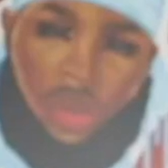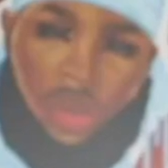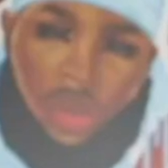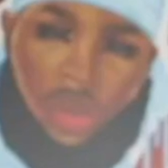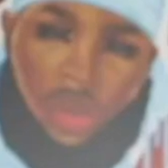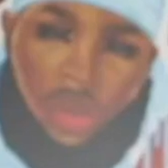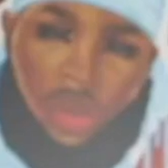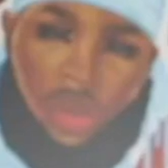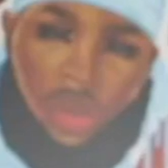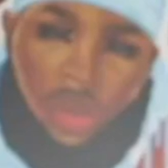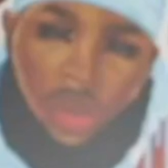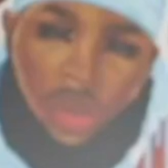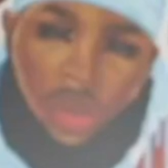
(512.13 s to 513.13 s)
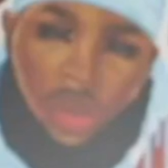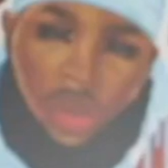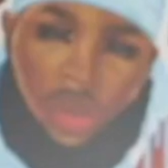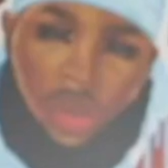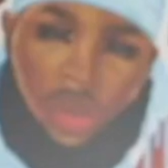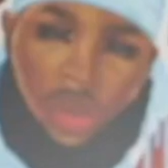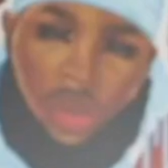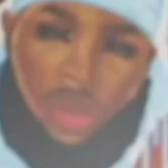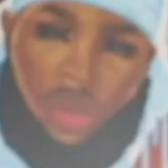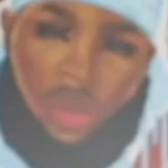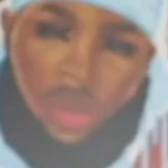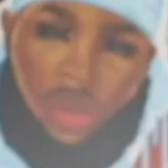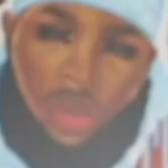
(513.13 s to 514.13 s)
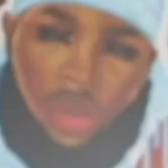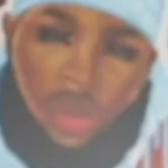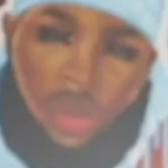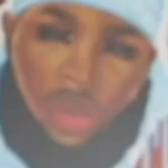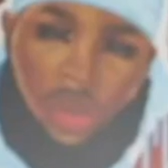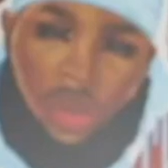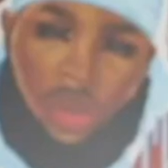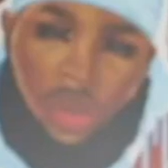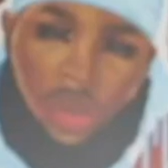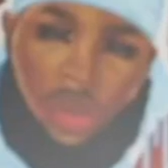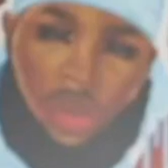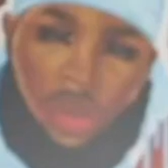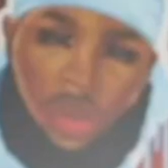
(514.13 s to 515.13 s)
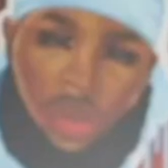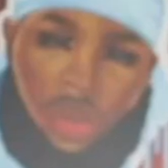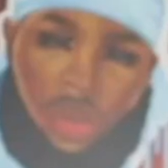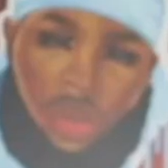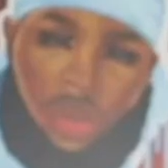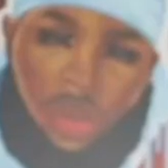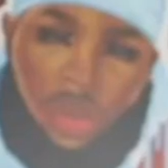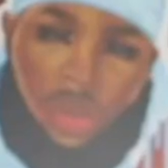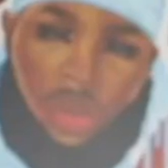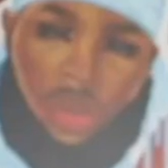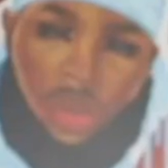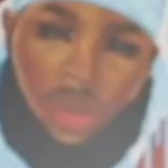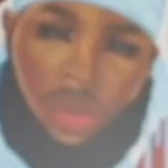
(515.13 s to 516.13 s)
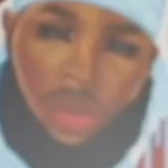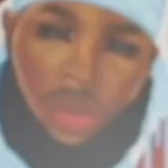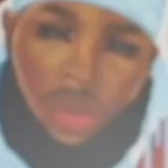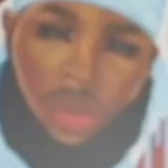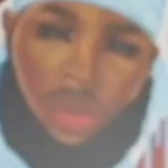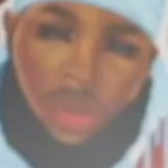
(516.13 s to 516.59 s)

The person shown says nothing.